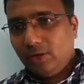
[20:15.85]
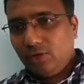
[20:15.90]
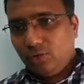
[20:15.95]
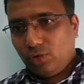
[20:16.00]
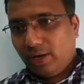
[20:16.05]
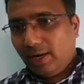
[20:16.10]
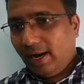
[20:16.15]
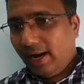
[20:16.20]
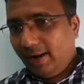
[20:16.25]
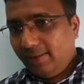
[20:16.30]

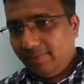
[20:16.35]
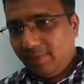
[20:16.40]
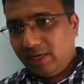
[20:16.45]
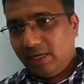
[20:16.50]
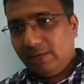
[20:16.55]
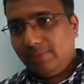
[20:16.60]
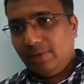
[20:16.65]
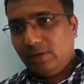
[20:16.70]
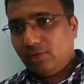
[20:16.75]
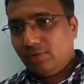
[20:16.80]
You can add
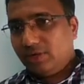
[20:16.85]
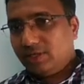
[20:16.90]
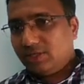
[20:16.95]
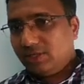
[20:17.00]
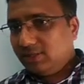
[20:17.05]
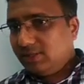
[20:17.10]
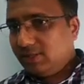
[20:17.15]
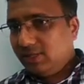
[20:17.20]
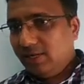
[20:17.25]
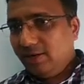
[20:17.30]
multiple
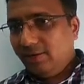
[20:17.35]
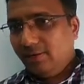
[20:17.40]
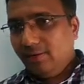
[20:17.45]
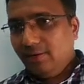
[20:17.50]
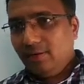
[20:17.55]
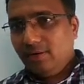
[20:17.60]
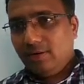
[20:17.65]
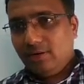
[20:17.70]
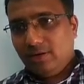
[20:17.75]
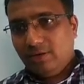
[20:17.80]
questions here.
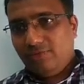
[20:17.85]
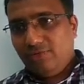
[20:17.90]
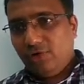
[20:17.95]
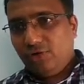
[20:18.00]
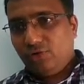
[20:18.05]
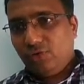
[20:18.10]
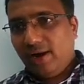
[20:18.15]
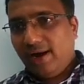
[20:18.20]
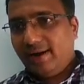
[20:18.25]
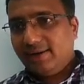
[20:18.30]
If you
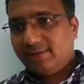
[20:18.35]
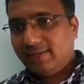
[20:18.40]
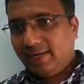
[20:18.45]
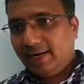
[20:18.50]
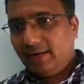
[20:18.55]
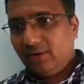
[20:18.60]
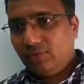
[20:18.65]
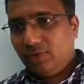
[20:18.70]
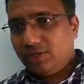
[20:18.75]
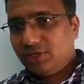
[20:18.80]
want to add
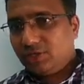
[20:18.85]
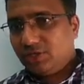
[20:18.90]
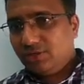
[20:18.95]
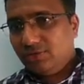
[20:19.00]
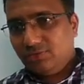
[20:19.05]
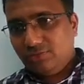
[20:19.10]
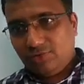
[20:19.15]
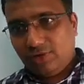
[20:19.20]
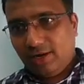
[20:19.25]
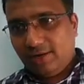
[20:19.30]
second
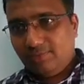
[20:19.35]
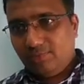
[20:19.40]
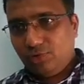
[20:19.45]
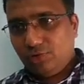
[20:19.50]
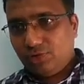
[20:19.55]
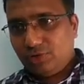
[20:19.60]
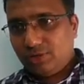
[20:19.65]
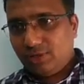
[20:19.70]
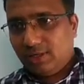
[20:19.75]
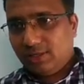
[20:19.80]
question, you can
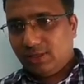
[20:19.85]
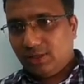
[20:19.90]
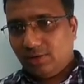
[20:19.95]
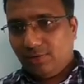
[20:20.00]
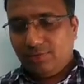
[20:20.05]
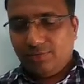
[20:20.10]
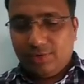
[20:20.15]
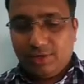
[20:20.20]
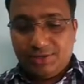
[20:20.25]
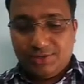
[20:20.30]
put a
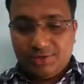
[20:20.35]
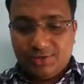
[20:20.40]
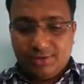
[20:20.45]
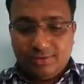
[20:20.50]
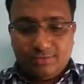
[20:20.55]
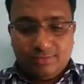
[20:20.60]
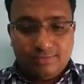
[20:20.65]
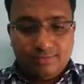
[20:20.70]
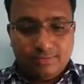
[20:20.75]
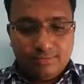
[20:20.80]
second
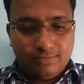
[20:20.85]
question.